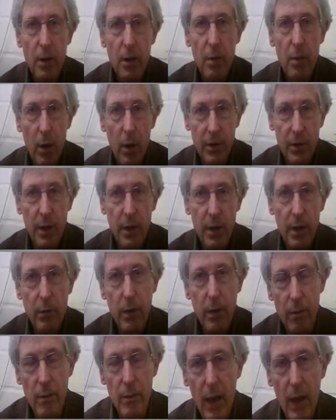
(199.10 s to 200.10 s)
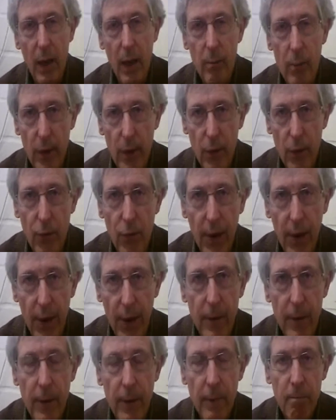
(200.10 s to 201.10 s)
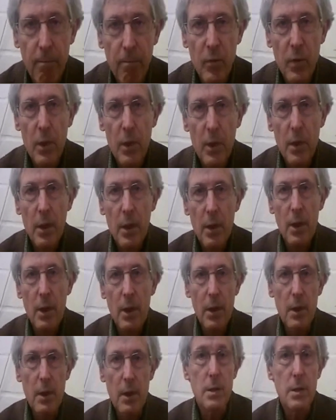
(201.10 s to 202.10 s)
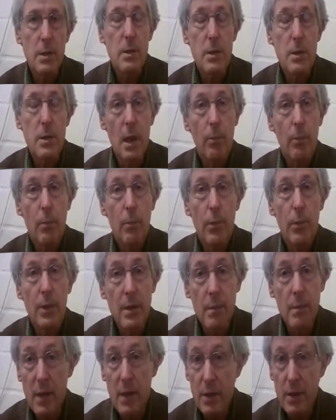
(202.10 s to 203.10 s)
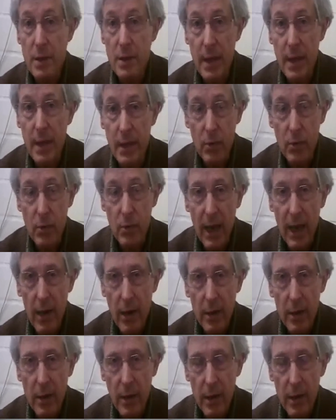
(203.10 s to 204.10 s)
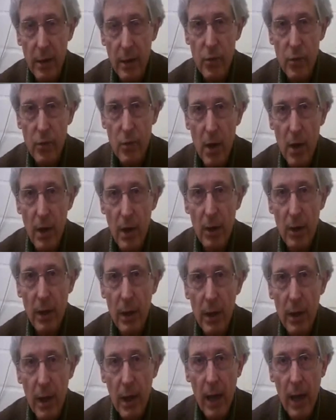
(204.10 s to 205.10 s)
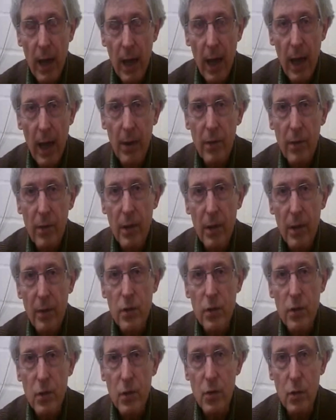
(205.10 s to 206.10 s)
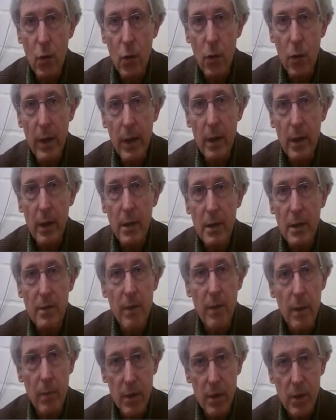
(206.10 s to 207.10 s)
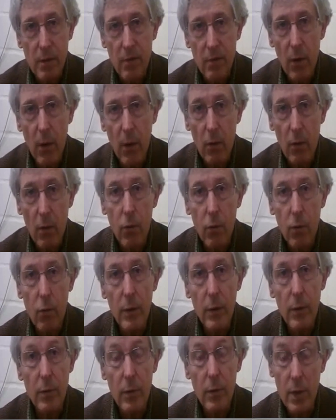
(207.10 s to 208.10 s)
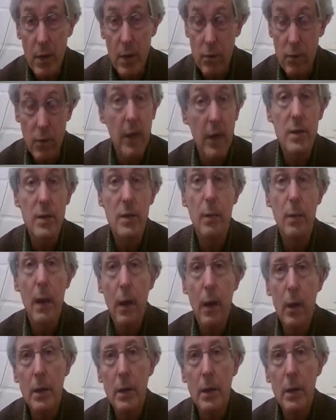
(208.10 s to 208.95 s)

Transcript: Democracy, written by Michael Frayn. He is uh, pretty much a central character in the drama. And uh, the story is very much involved with his rise to